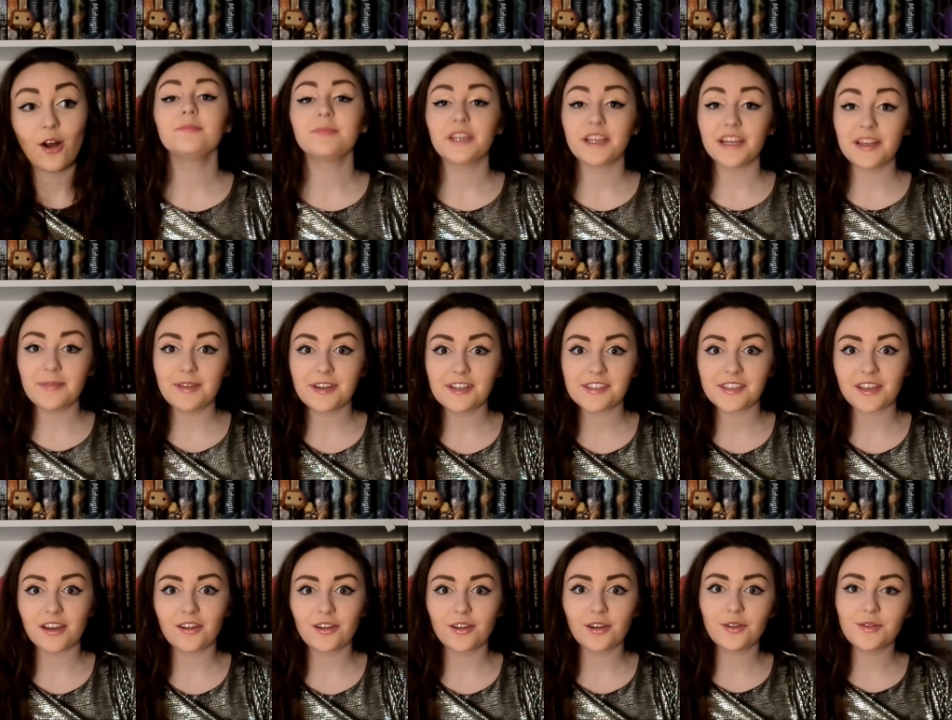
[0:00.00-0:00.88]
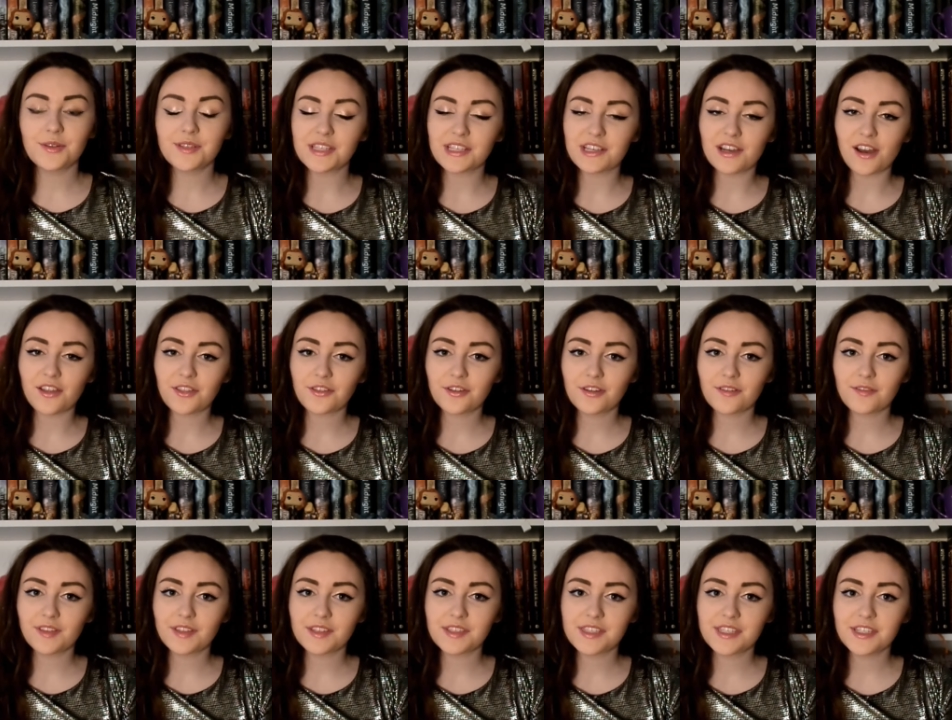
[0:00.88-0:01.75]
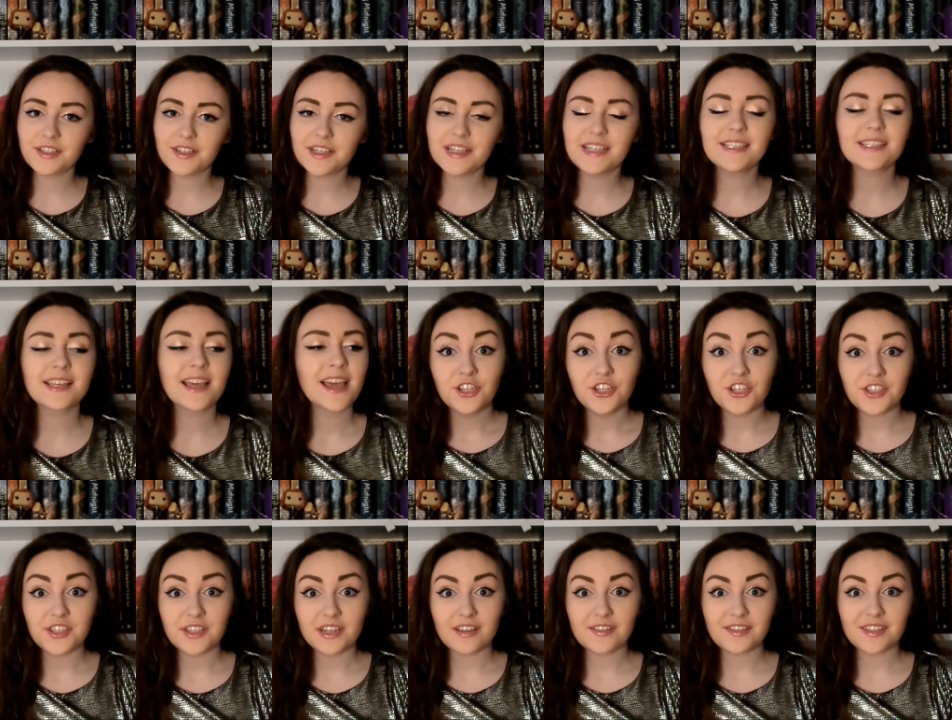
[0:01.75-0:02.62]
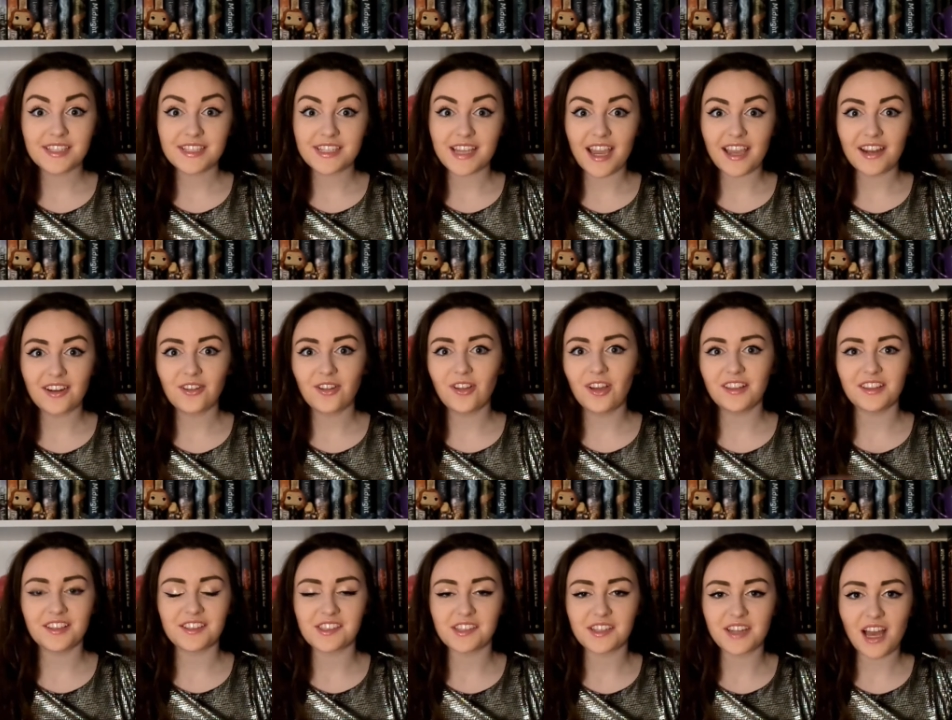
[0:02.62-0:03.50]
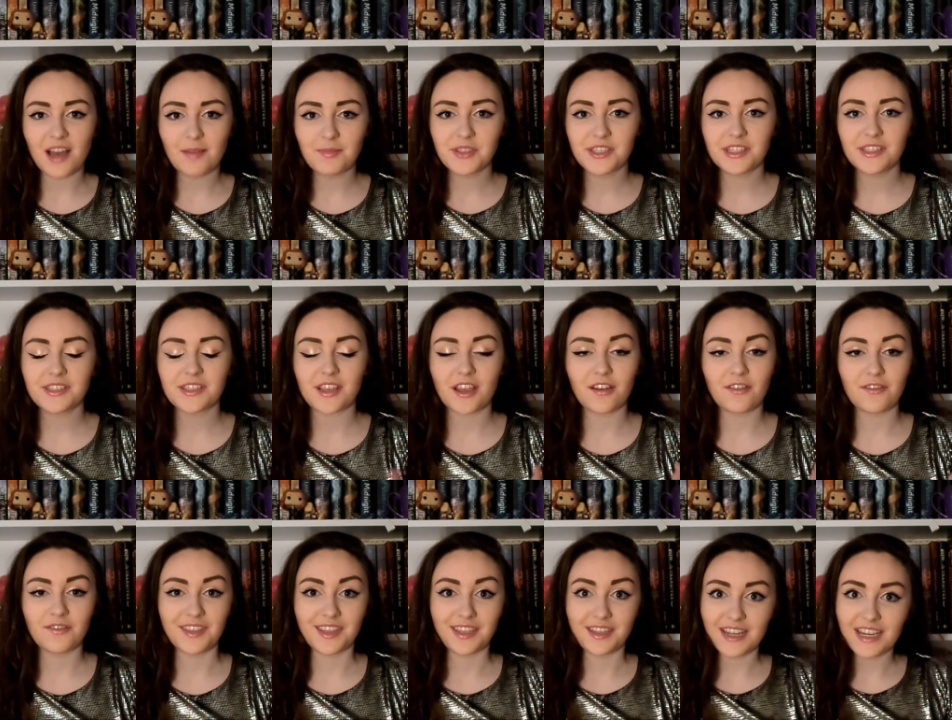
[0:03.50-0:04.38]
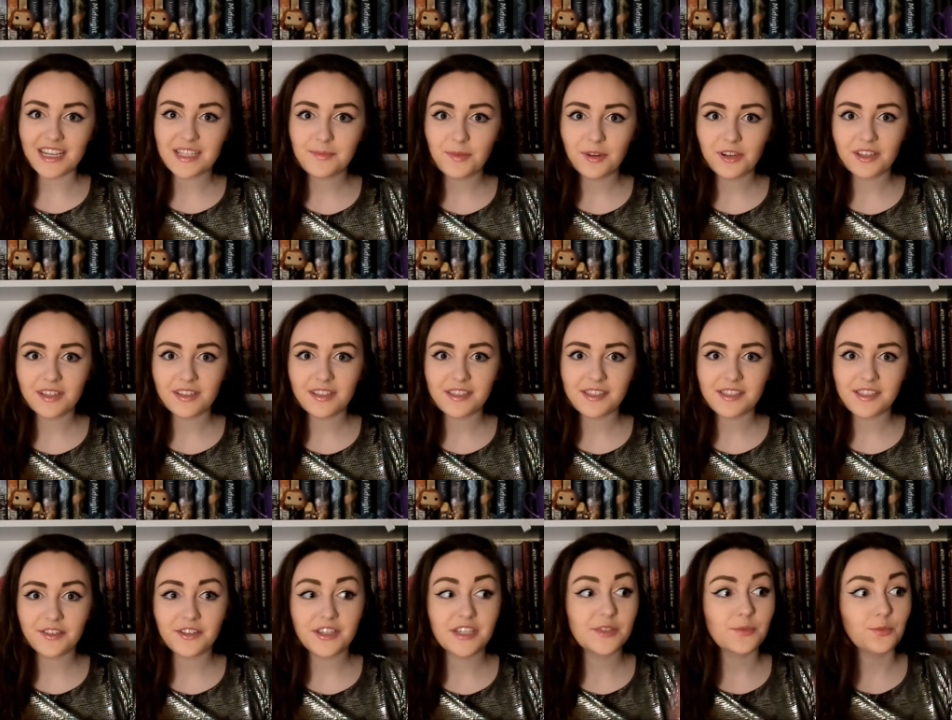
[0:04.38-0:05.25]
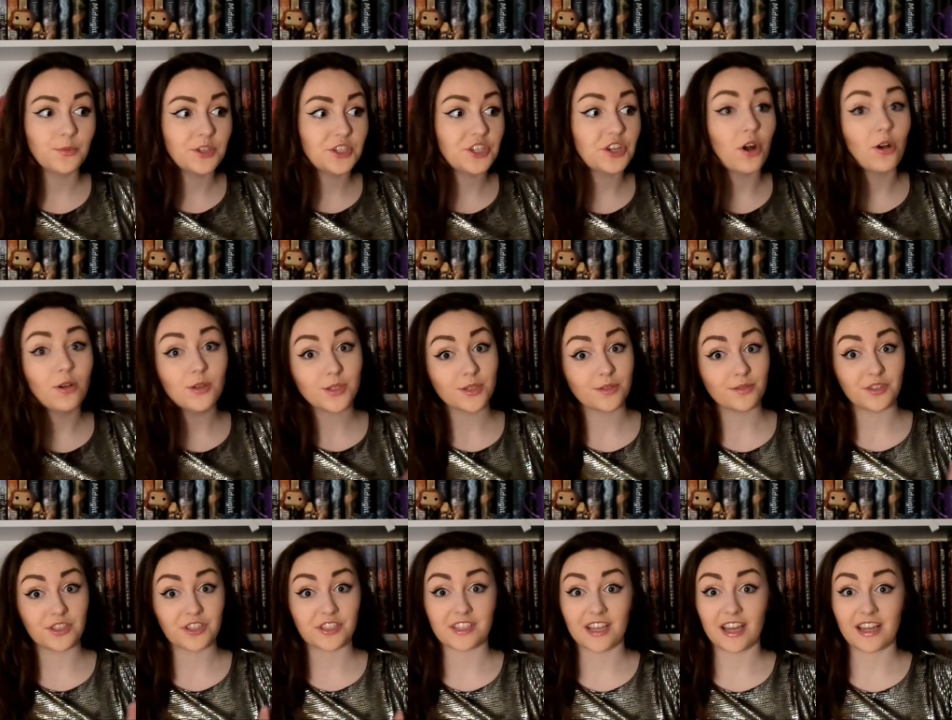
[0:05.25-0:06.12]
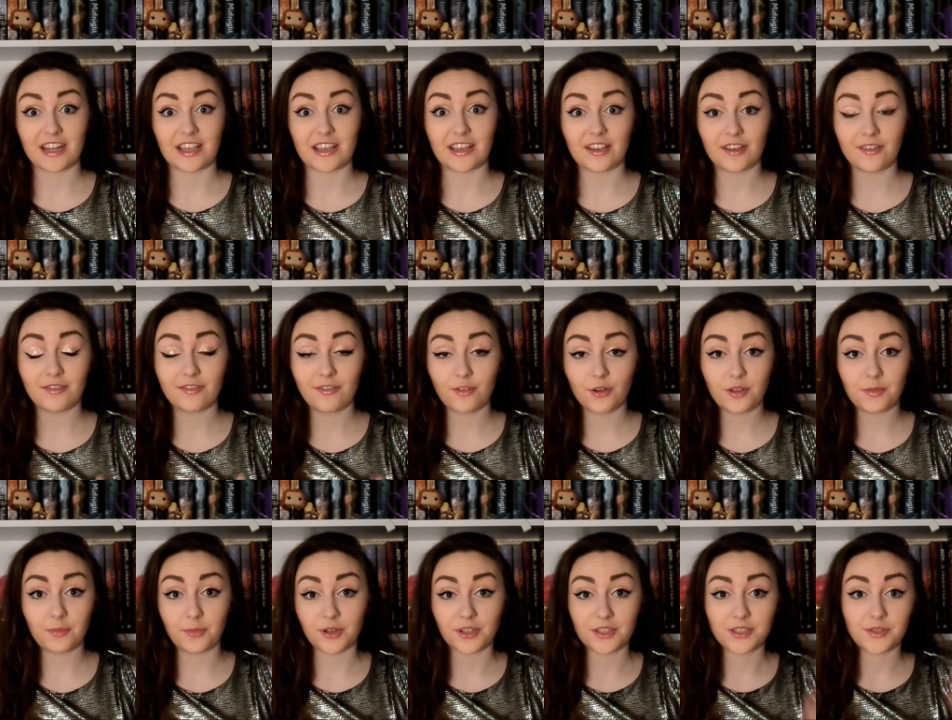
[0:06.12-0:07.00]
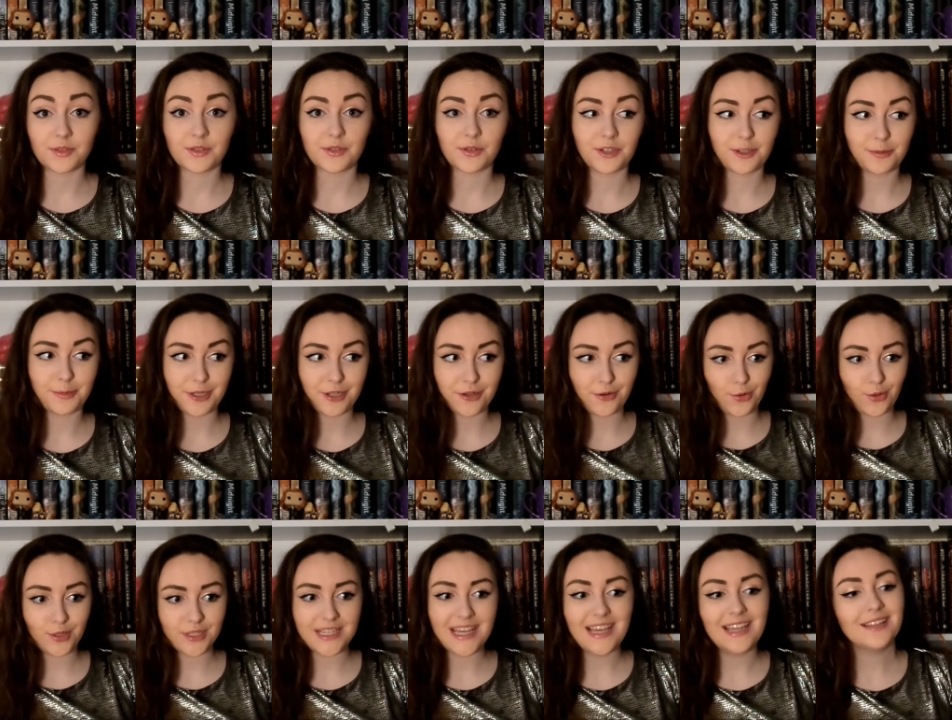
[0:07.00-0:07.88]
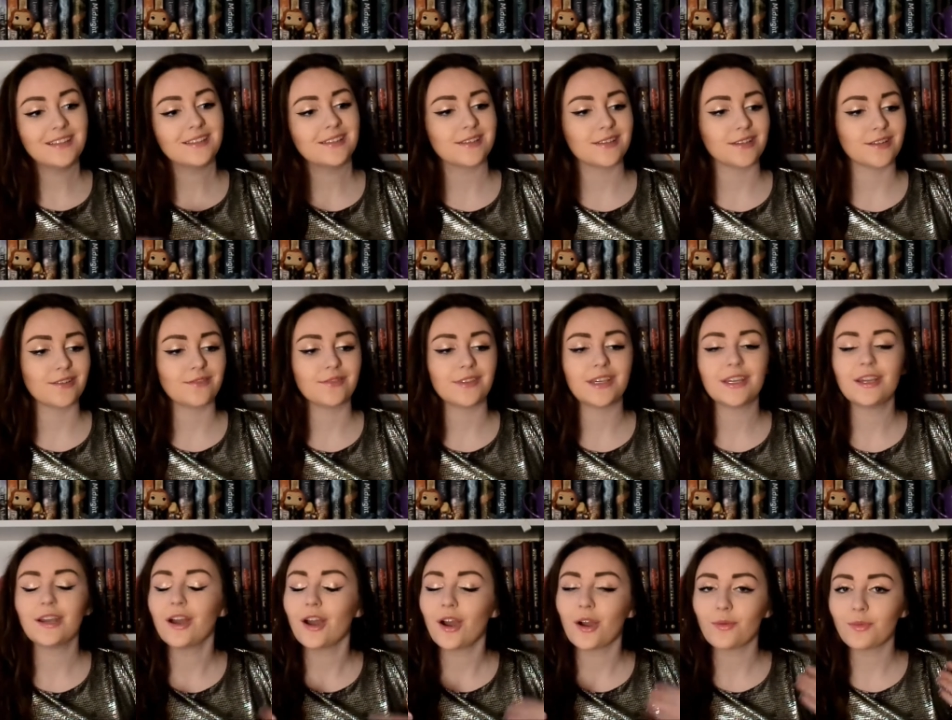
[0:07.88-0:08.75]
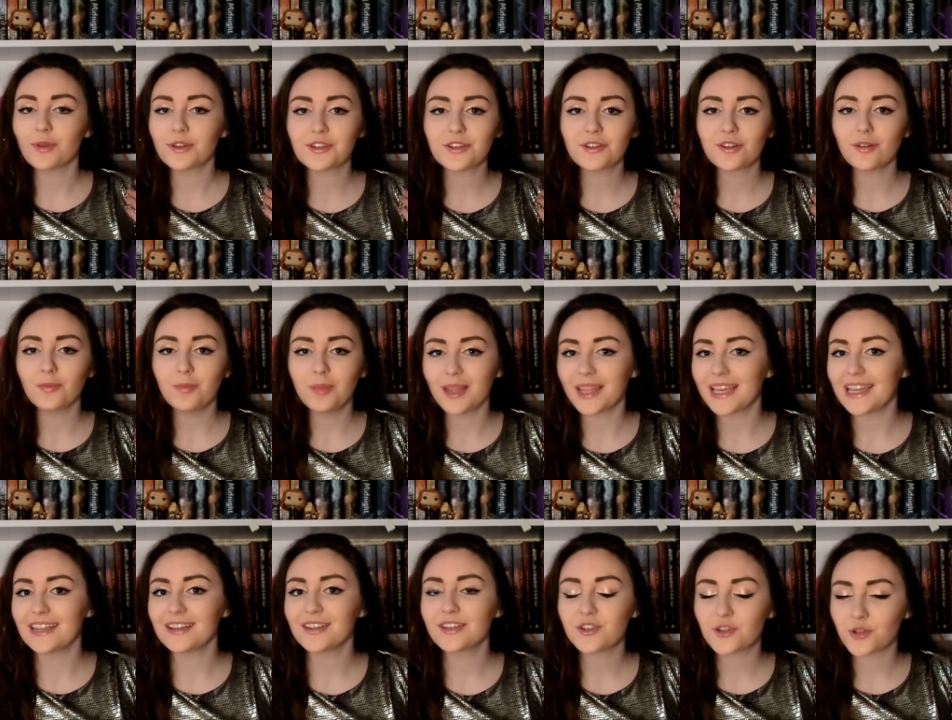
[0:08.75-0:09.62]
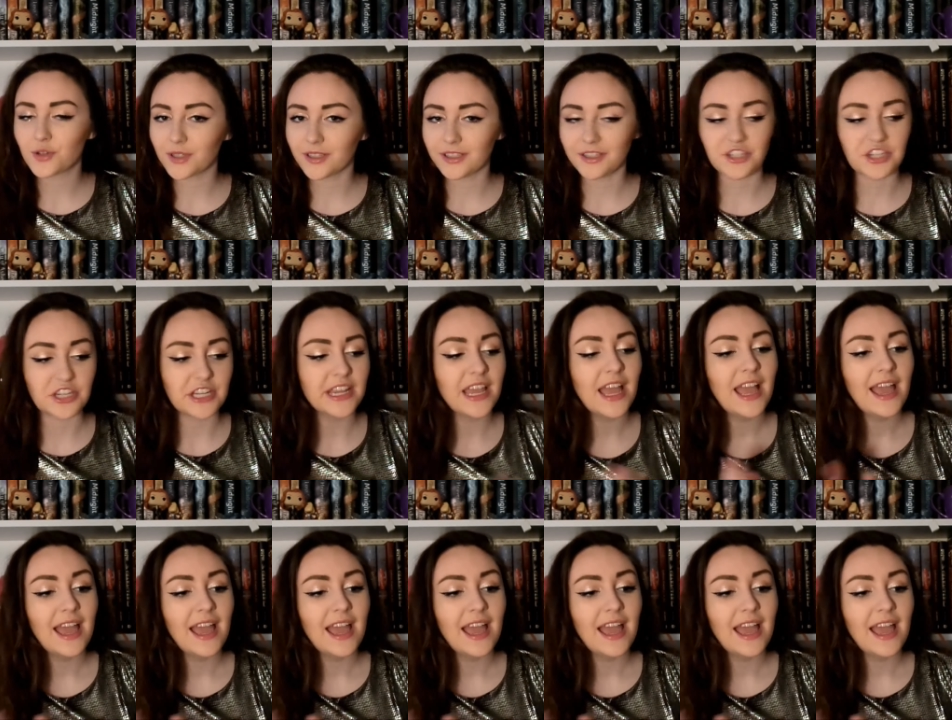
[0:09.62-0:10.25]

Kerri Maniscalco, who's the author of this series, just announced the title and the synopsis of the next book in this series, which also just got a 4th book, so it's going to be a quartet instead of the original planned trilogy,